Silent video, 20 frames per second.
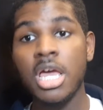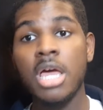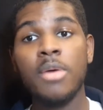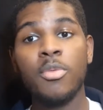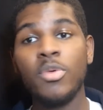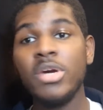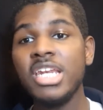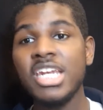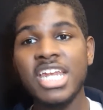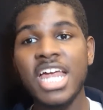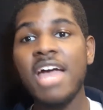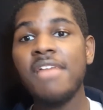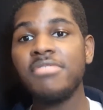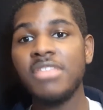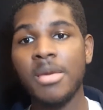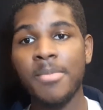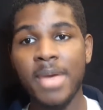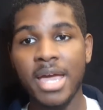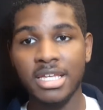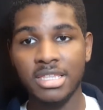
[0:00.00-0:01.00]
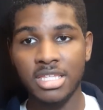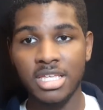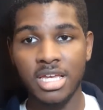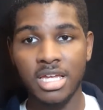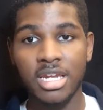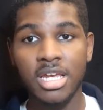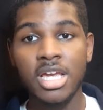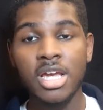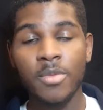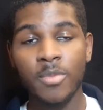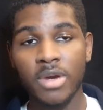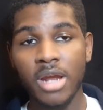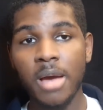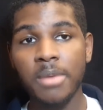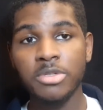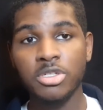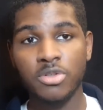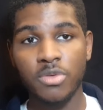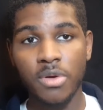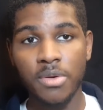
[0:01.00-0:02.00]
We didn't have that back then. When I
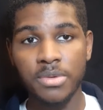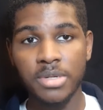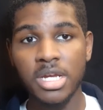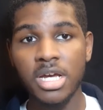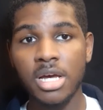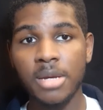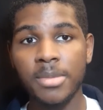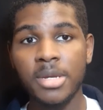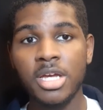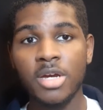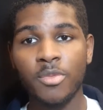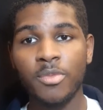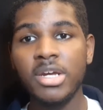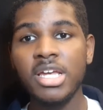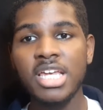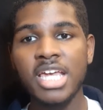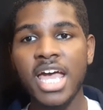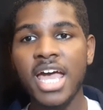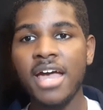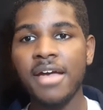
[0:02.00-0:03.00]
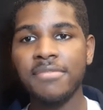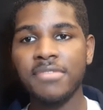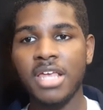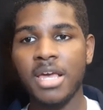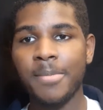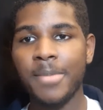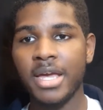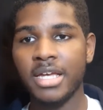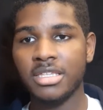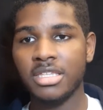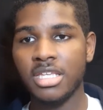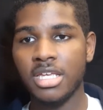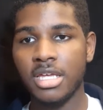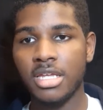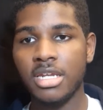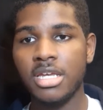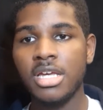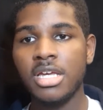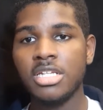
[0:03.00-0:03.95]
was growing up, we didn't have that back then.